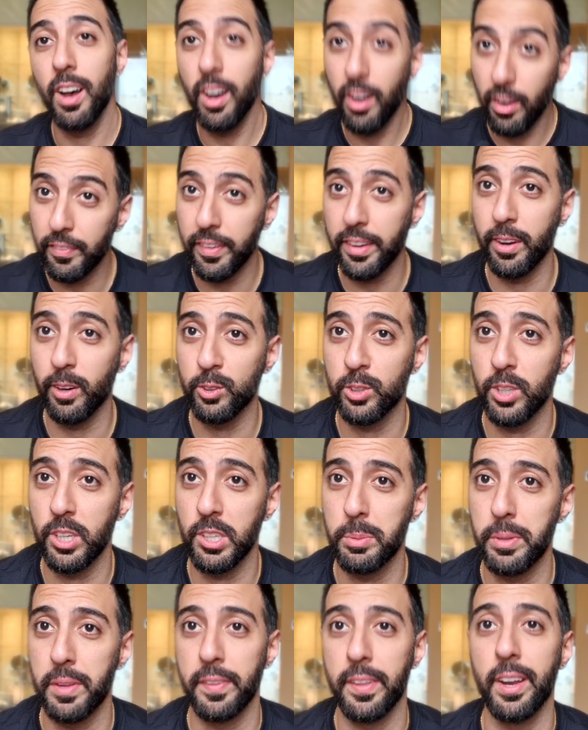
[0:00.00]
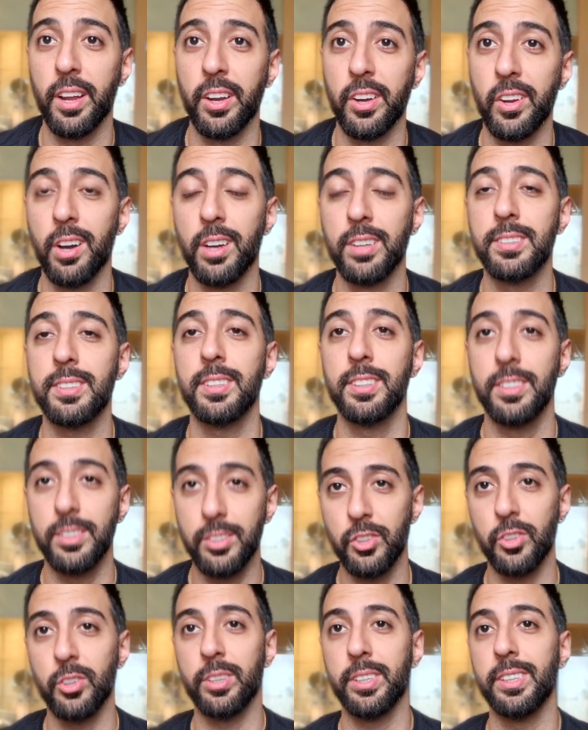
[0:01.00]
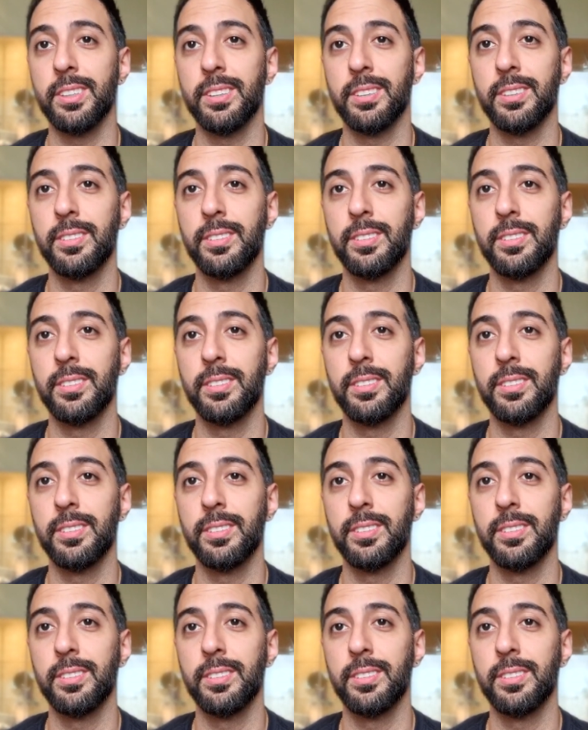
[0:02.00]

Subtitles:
of the hair transplant that I got in Turkey.